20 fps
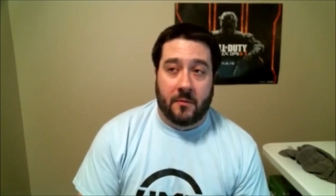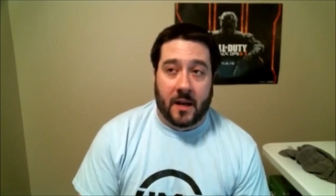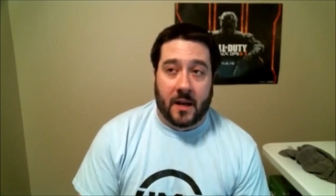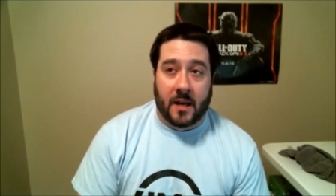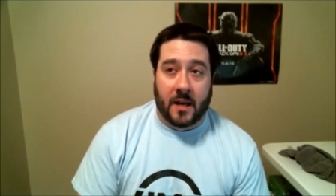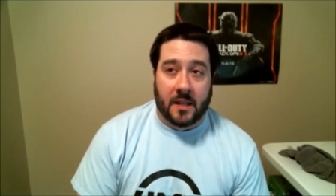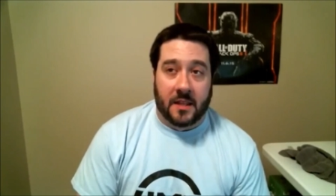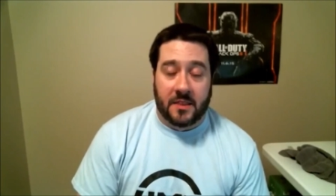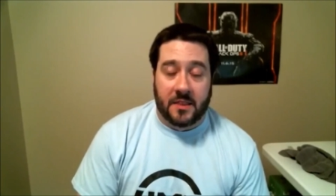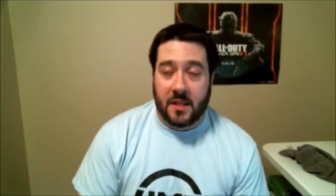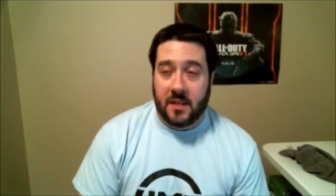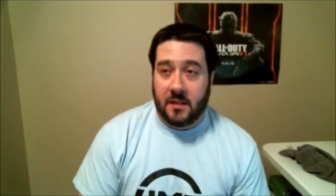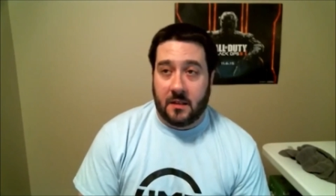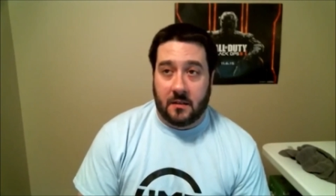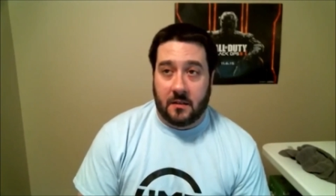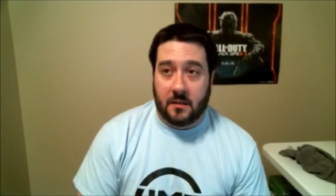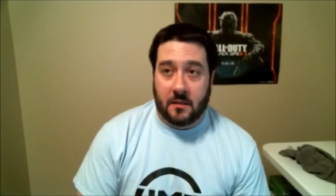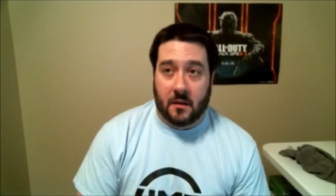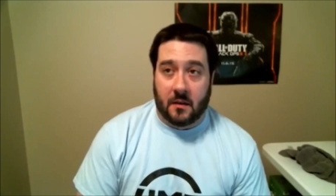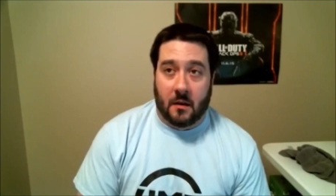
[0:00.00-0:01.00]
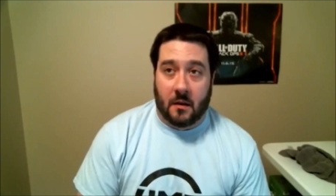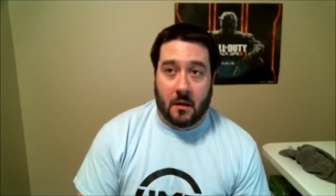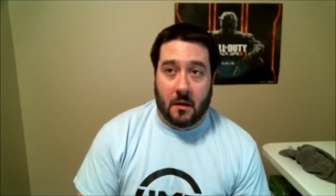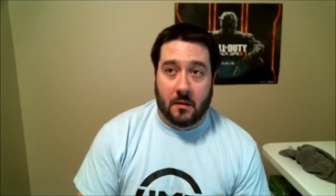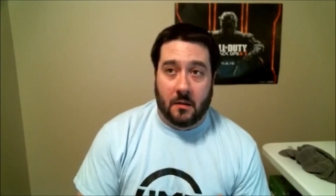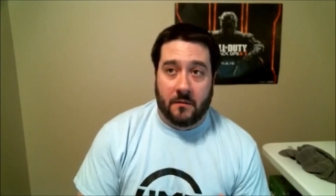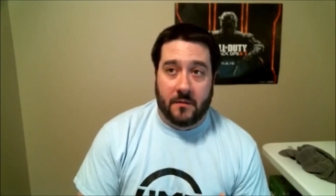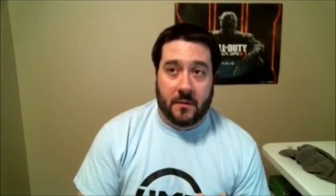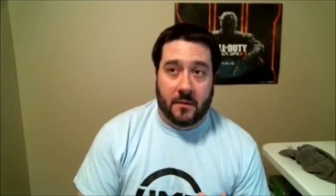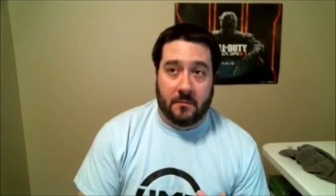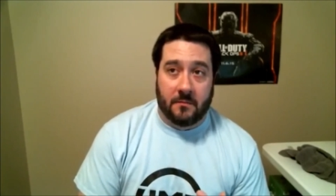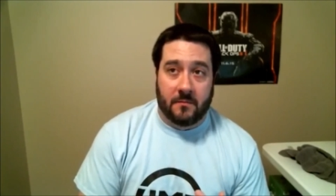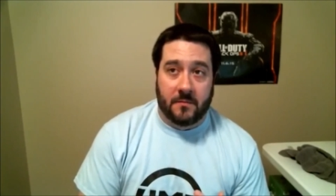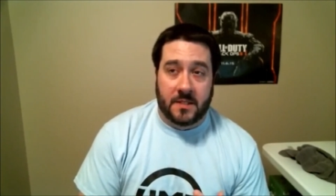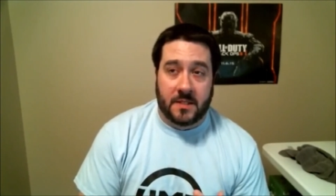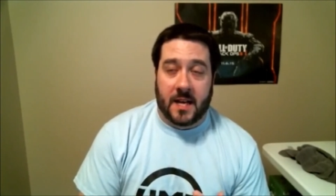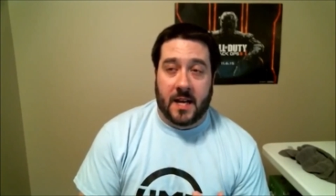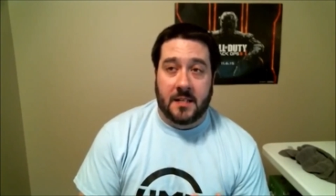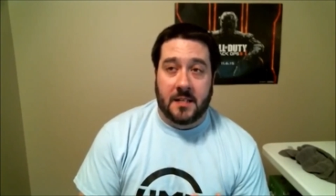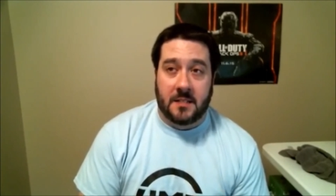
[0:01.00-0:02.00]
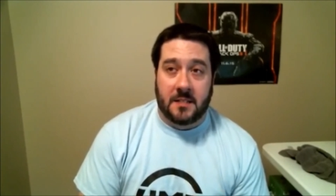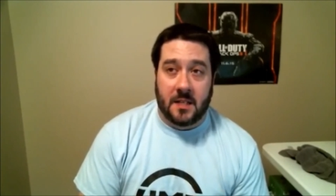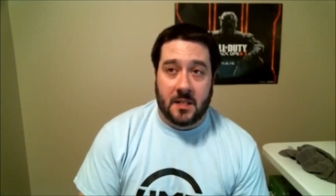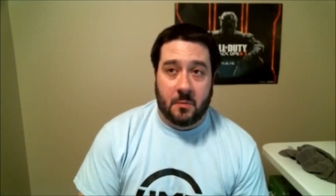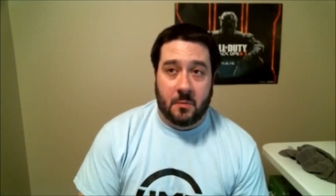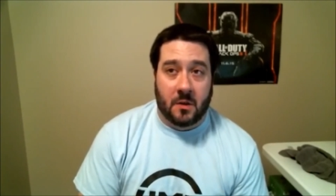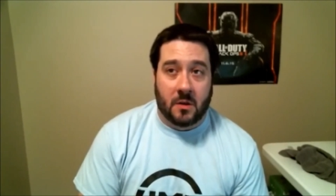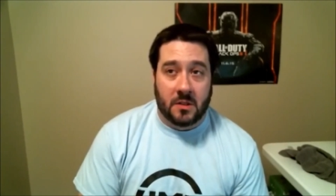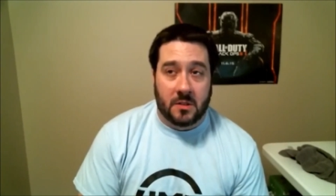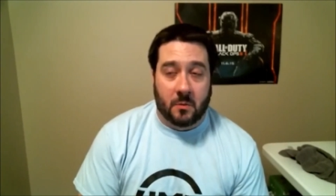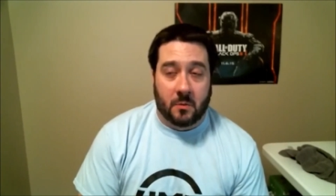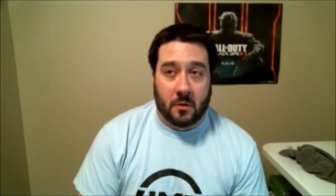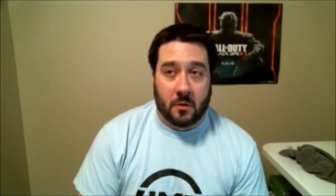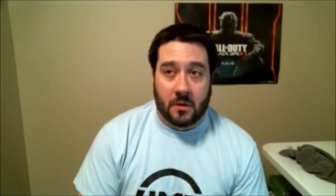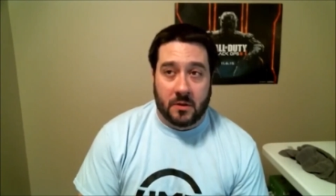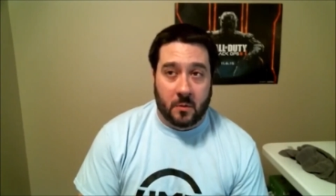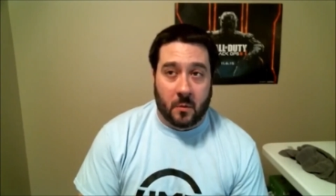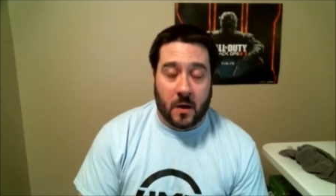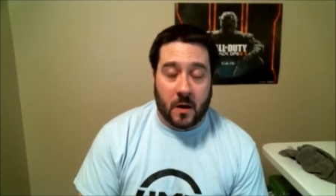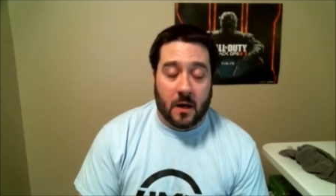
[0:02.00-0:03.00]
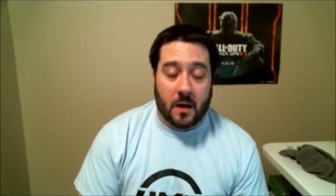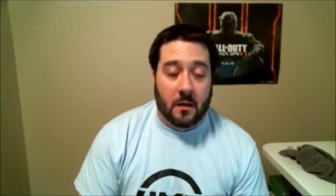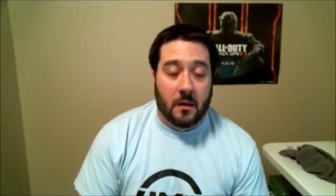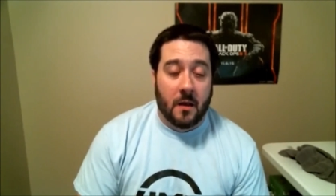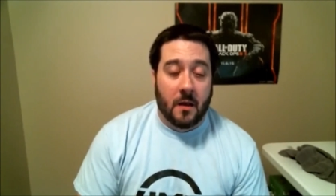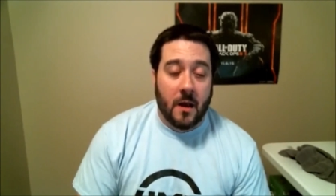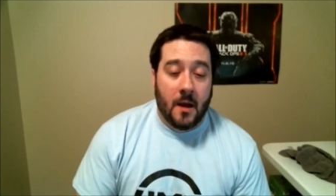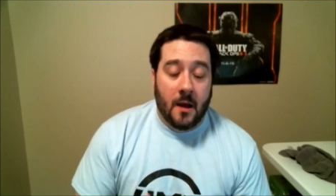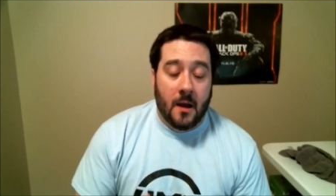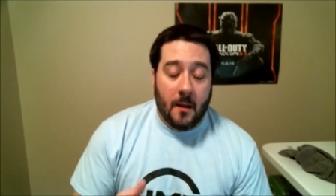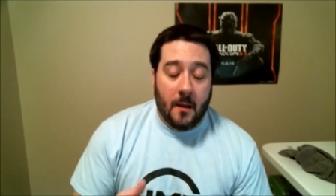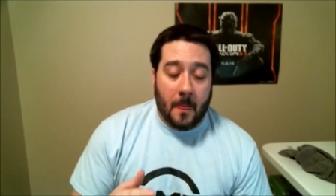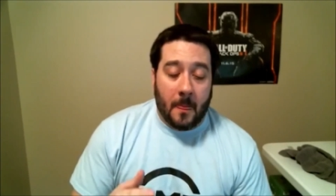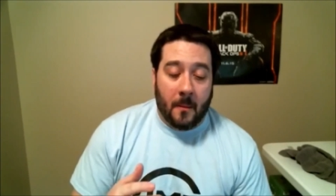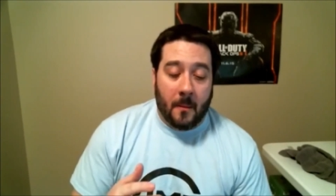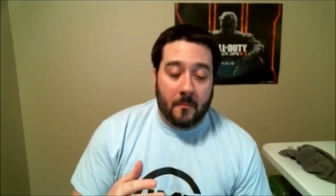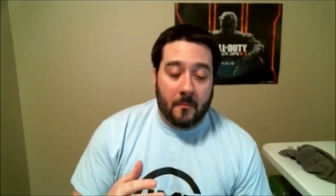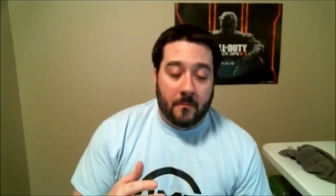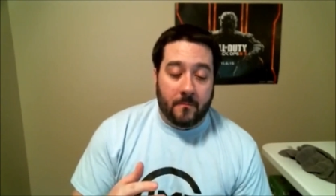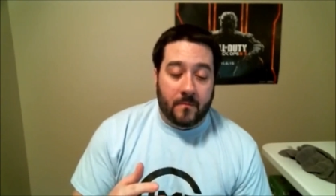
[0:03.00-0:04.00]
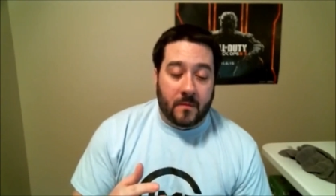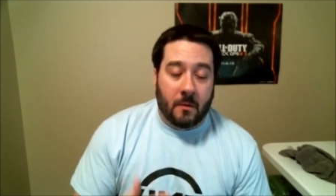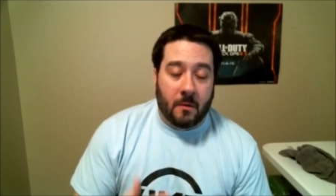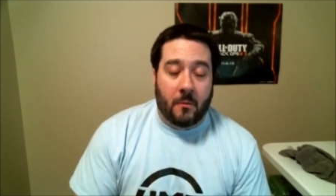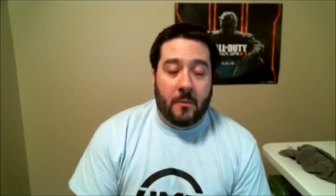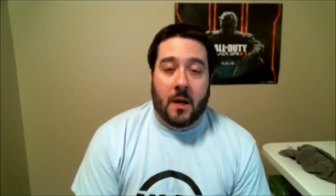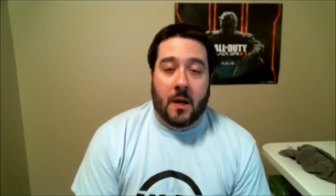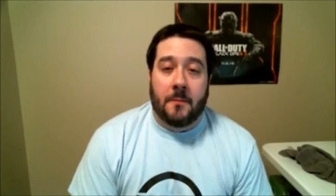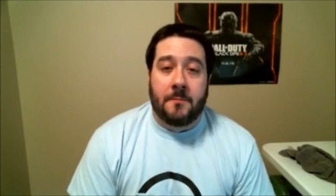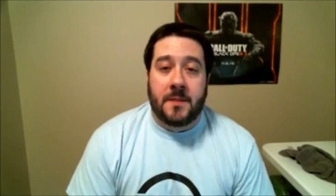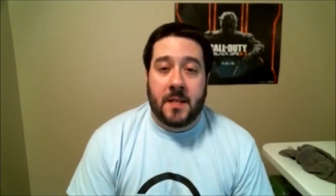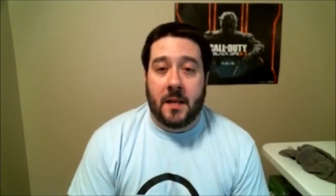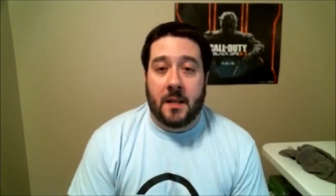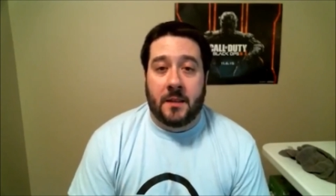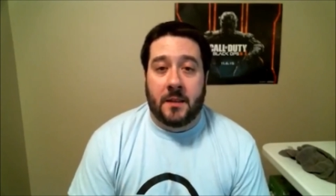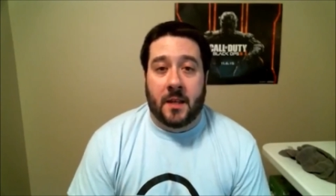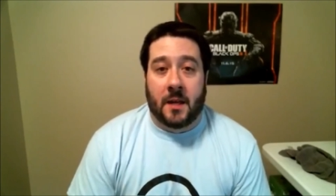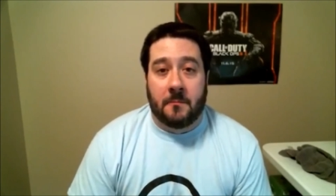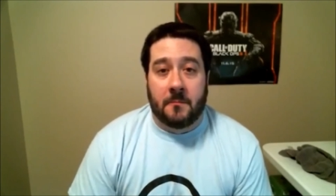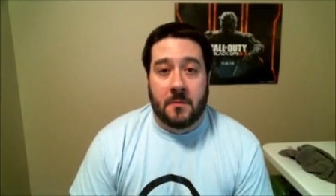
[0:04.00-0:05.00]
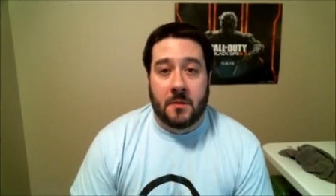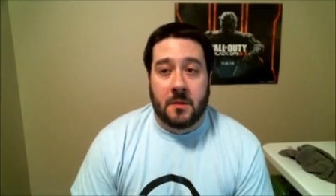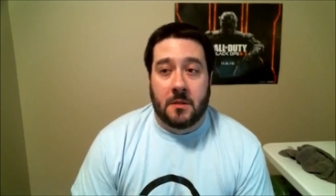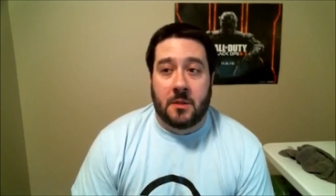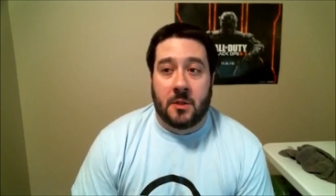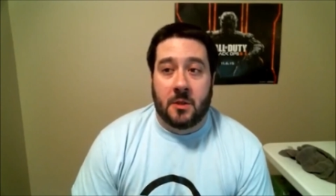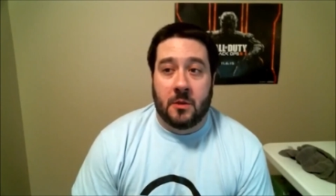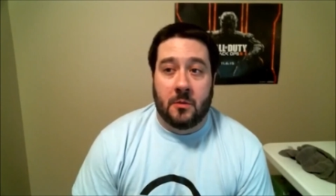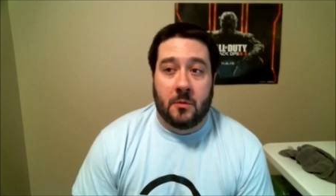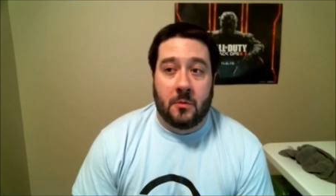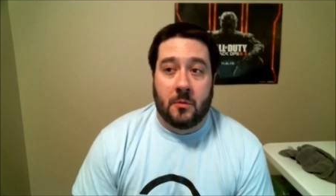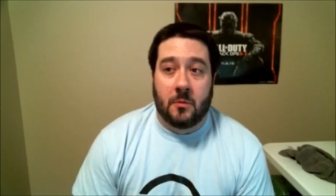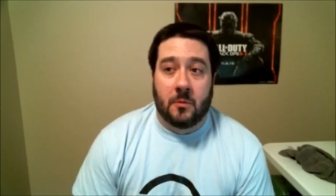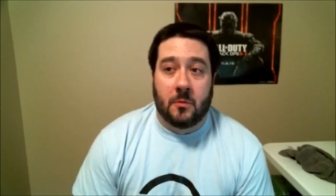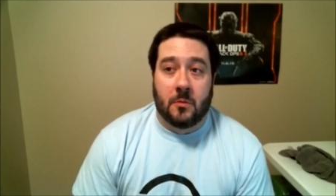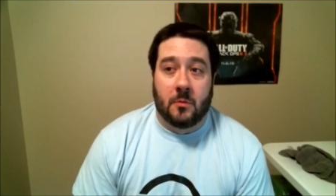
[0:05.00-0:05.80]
I think all of the side stage ones were as well. But we updated them to